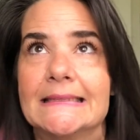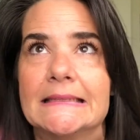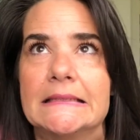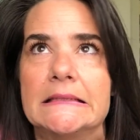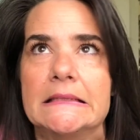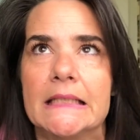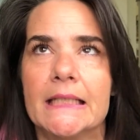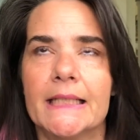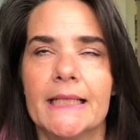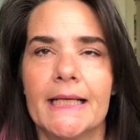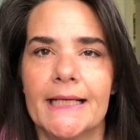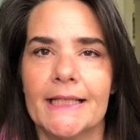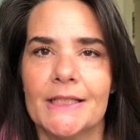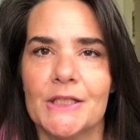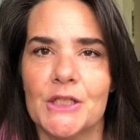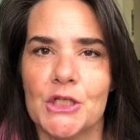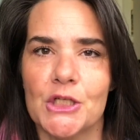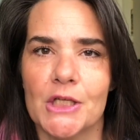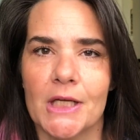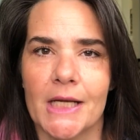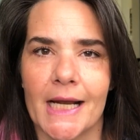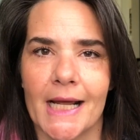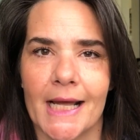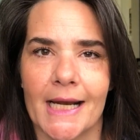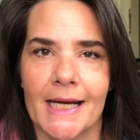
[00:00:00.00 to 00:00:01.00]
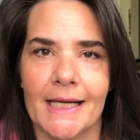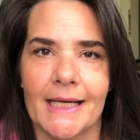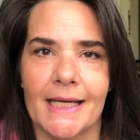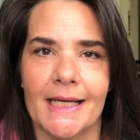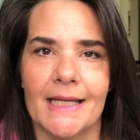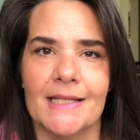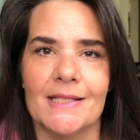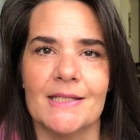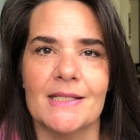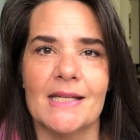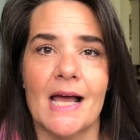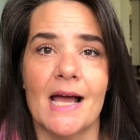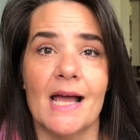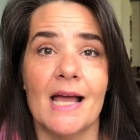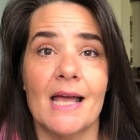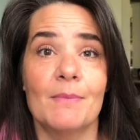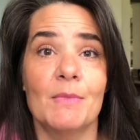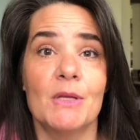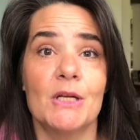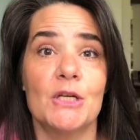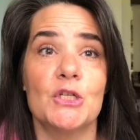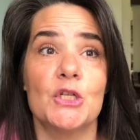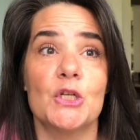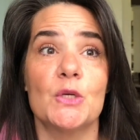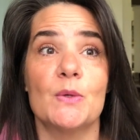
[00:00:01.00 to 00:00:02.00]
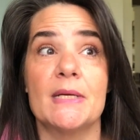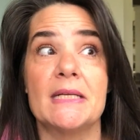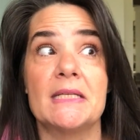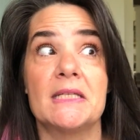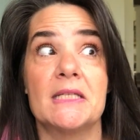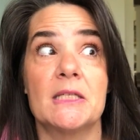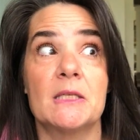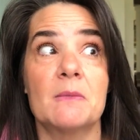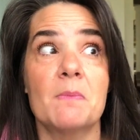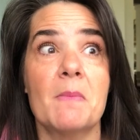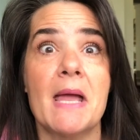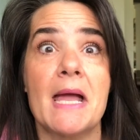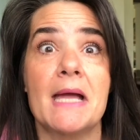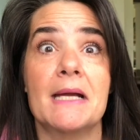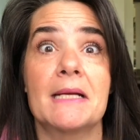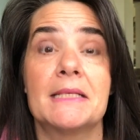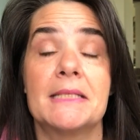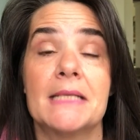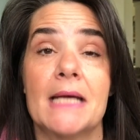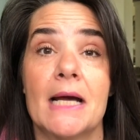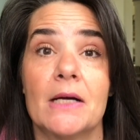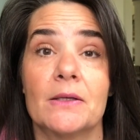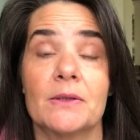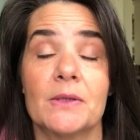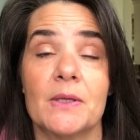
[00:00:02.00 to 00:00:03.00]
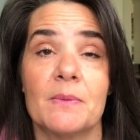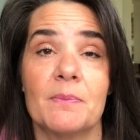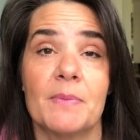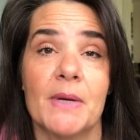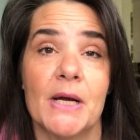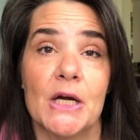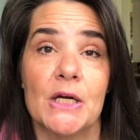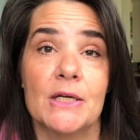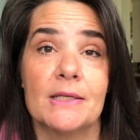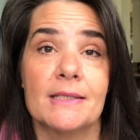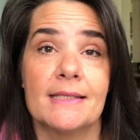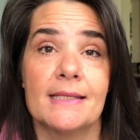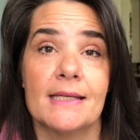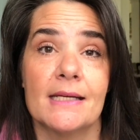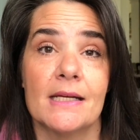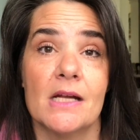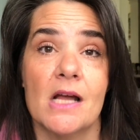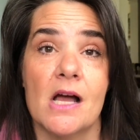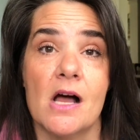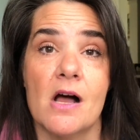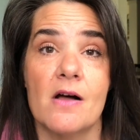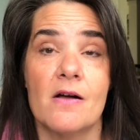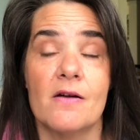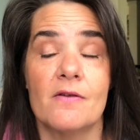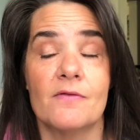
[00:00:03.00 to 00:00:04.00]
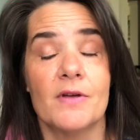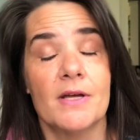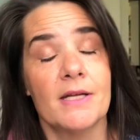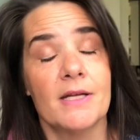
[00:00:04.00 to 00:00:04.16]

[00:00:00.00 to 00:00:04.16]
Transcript: Today's shenanigans, I'm going to do a smackdown comparison of